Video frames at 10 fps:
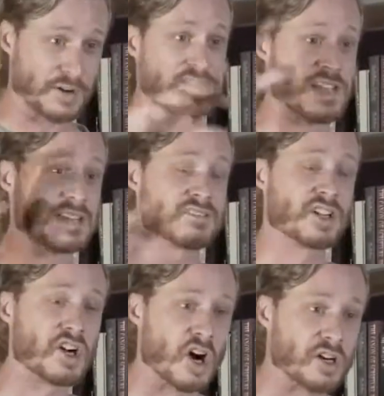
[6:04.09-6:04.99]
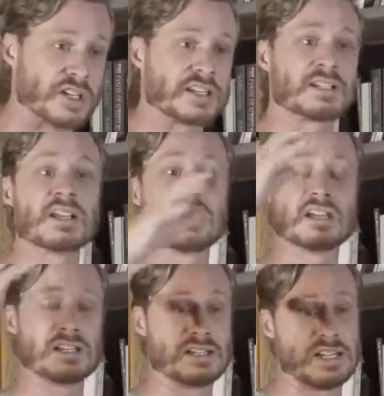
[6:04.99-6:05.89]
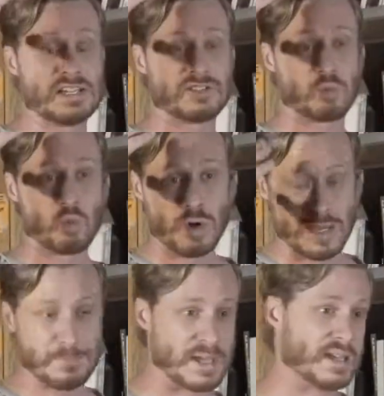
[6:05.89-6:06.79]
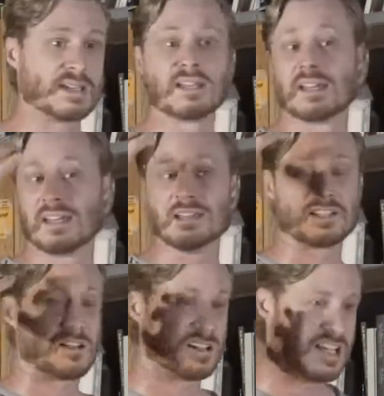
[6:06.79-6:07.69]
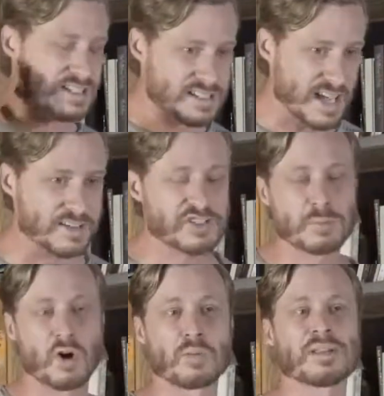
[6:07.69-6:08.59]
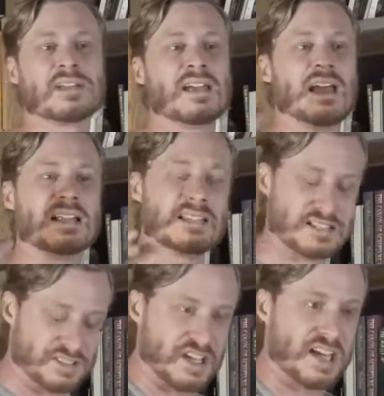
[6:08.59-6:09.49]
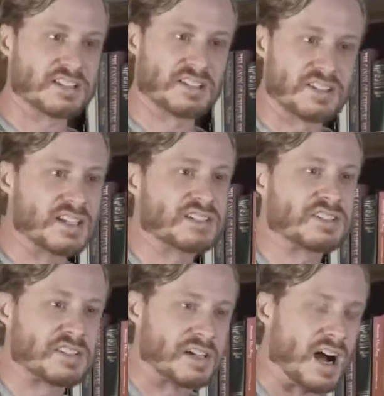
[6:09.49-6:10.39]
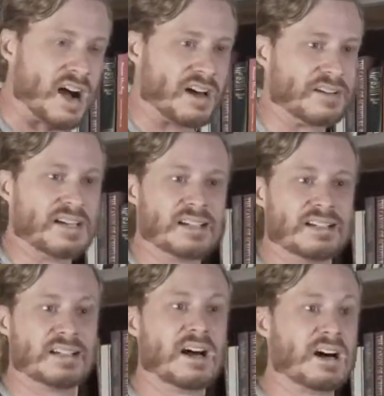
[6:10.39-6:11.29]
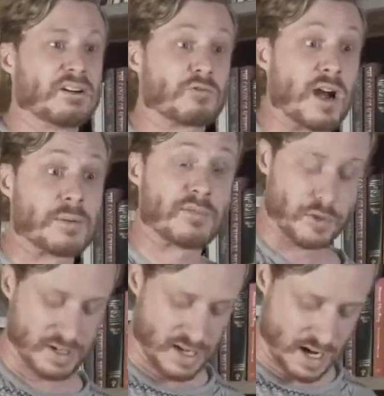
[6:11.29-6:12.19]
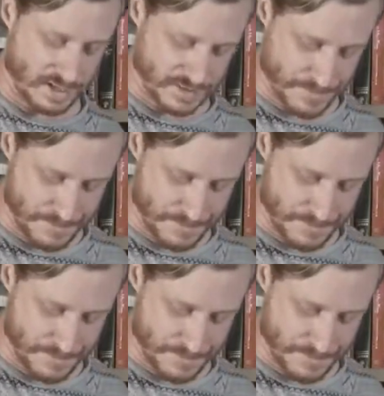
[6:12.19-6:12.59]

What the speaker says: He's in the garden. He's weeping. He's in an intense moment. And he says this to God right before he dies.